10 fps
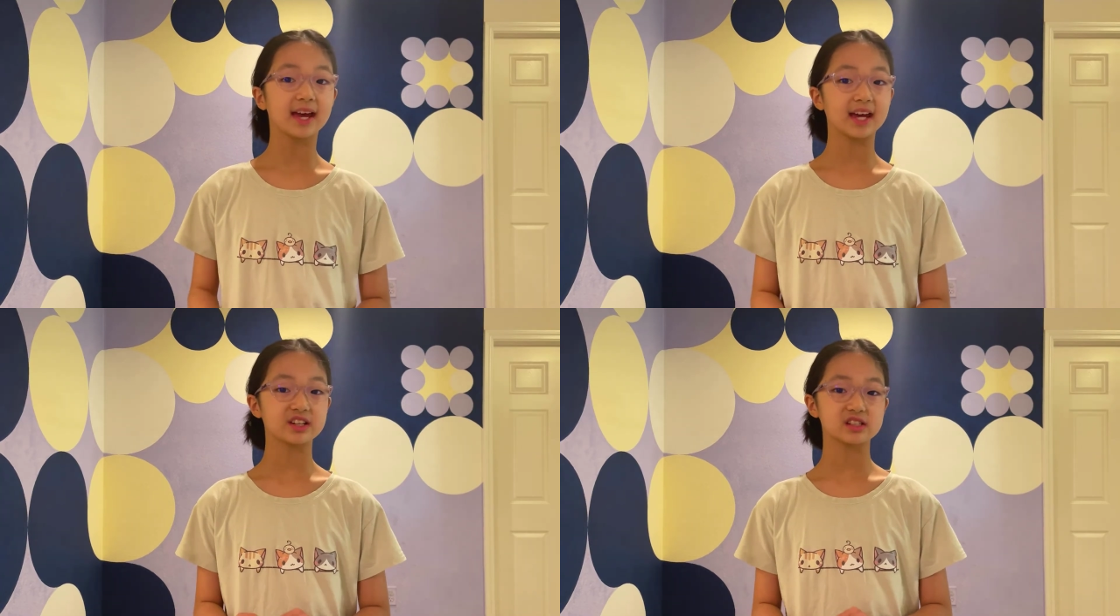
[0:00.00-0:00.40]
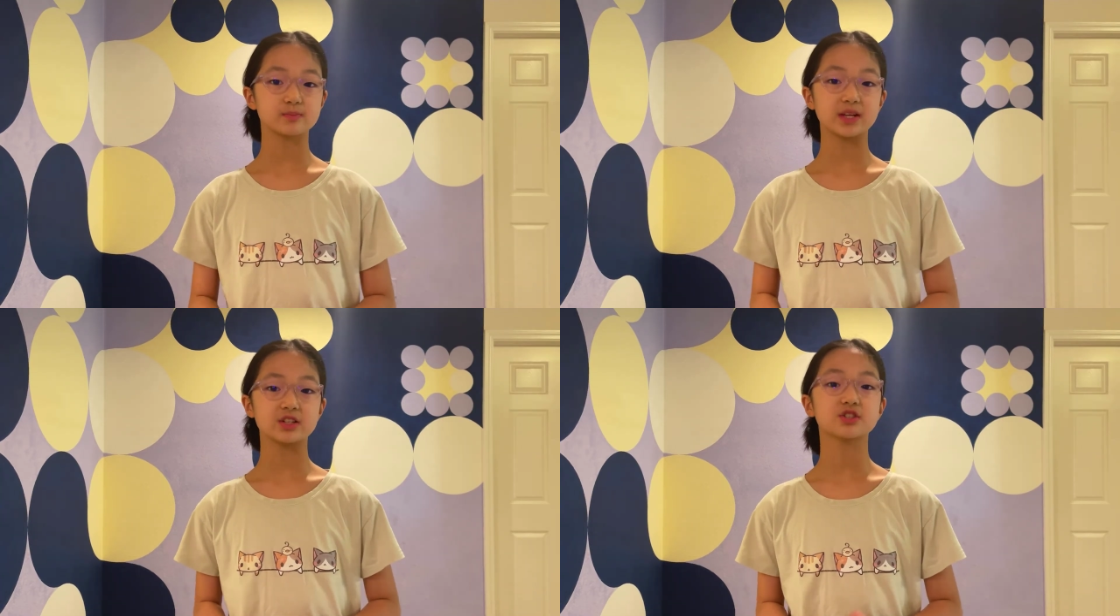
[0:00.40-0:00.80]
and a
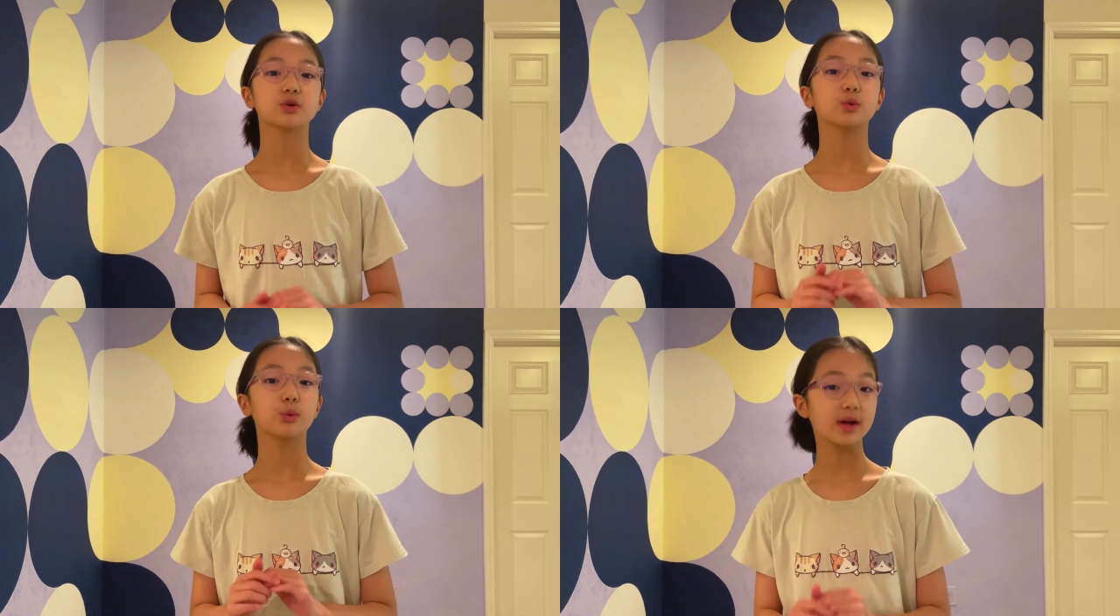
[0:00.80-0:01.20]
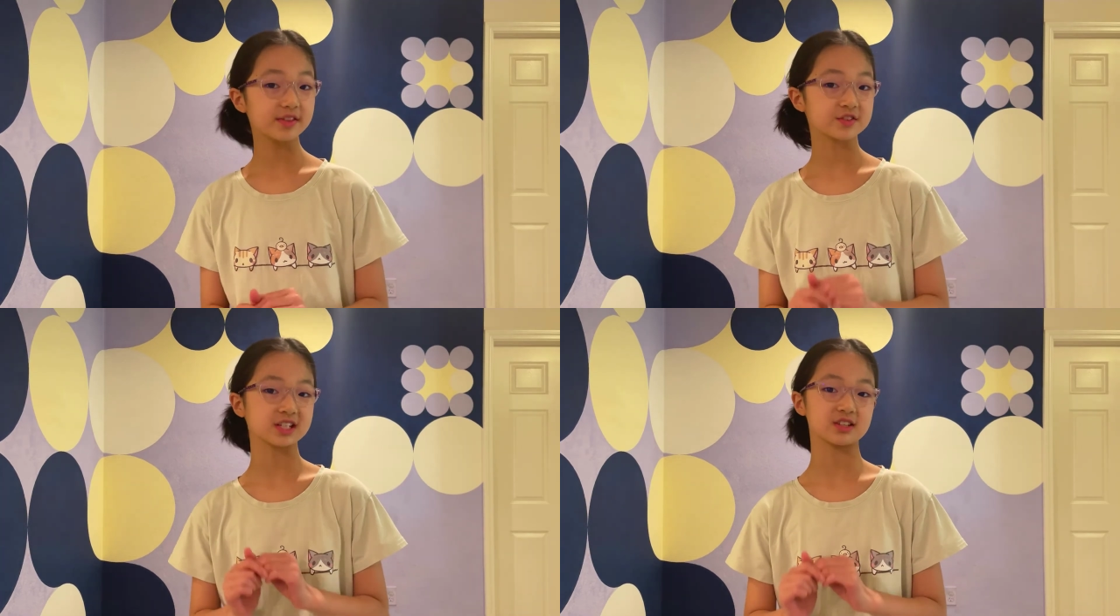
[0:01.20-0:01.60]
speech
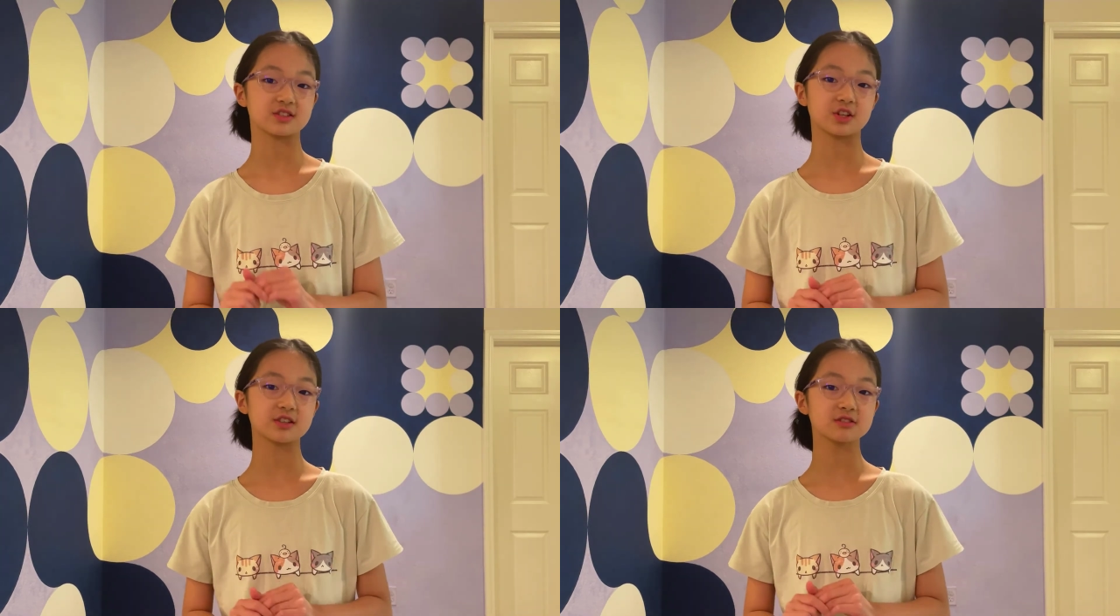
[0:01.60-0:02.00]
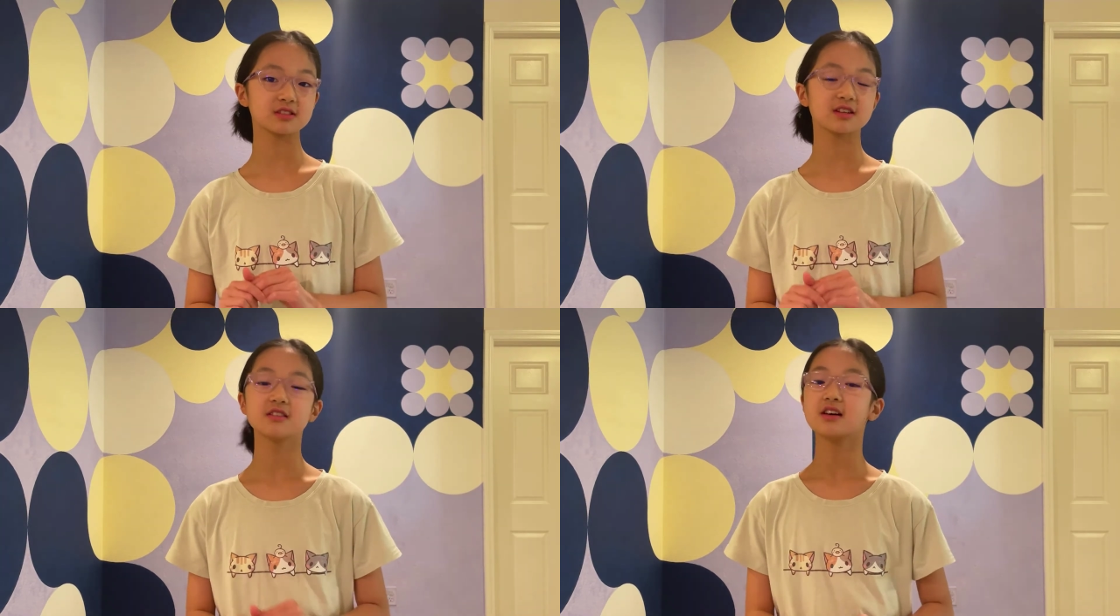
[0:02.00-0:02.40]
with gestures,
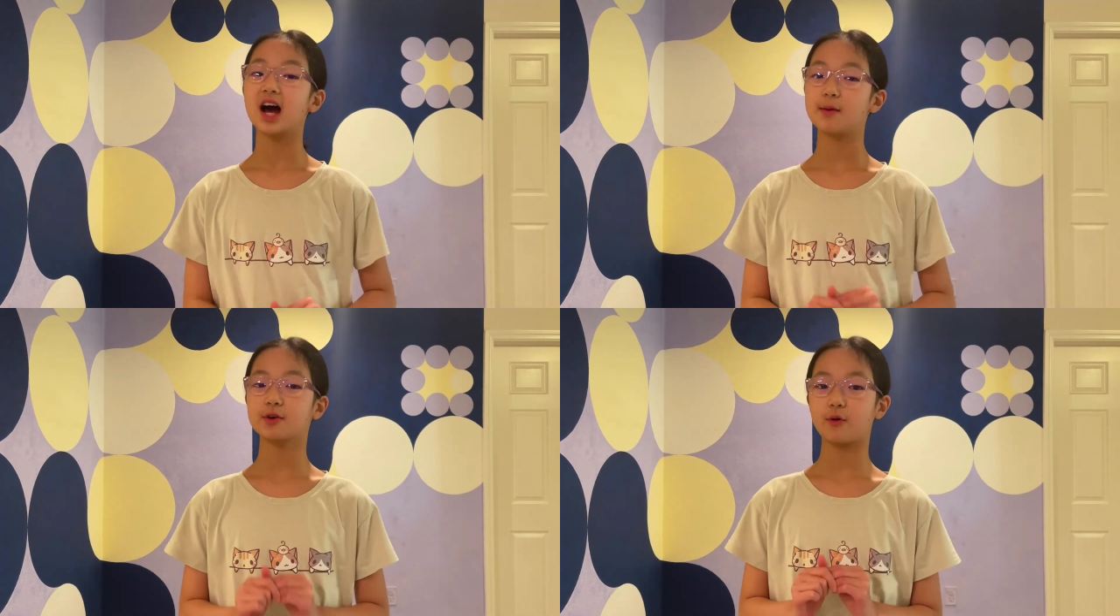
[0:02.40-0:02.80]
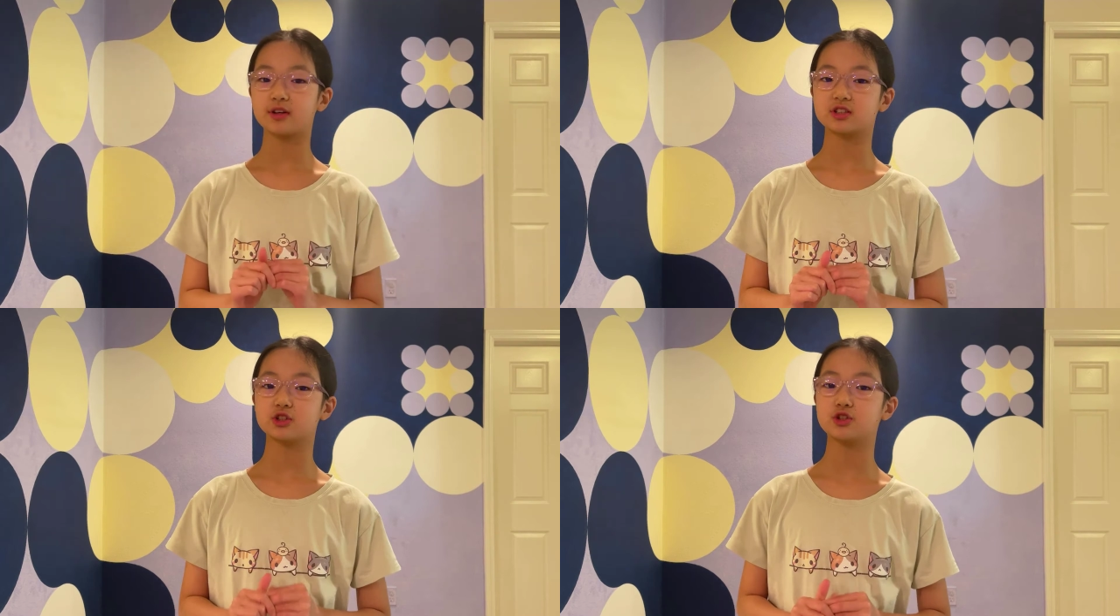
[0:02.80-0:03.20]
I'm
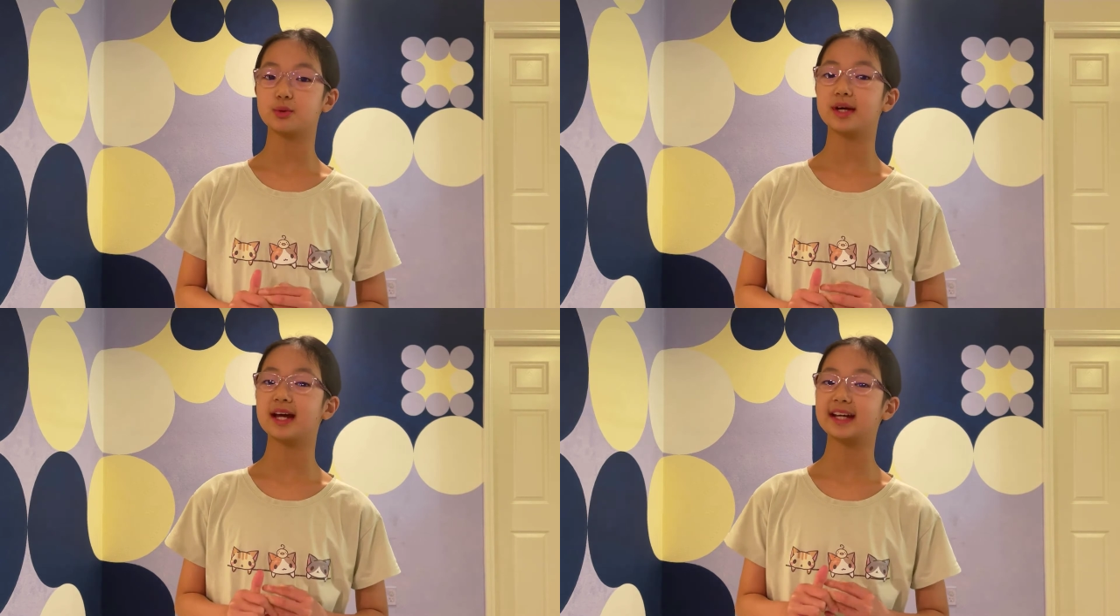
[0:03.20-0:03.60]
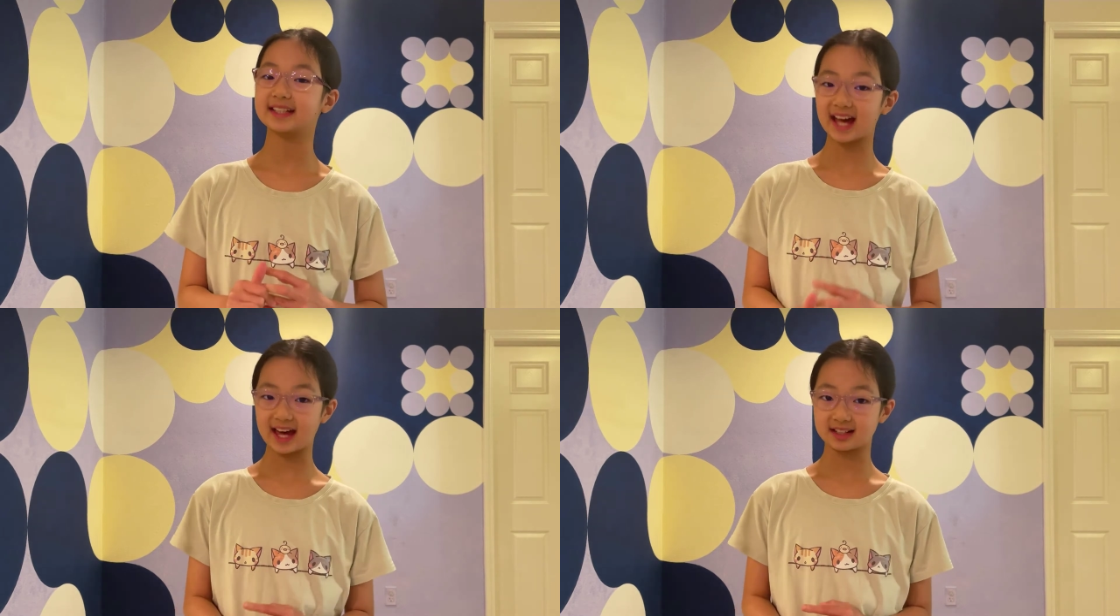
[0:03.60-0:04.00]
going to do it
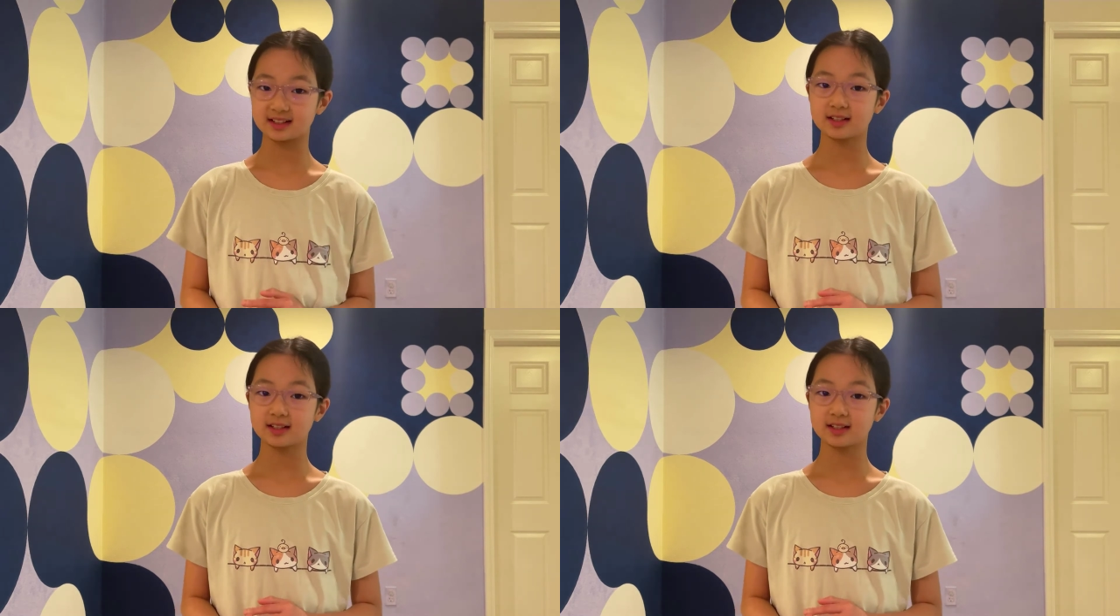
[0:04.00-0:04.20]
again.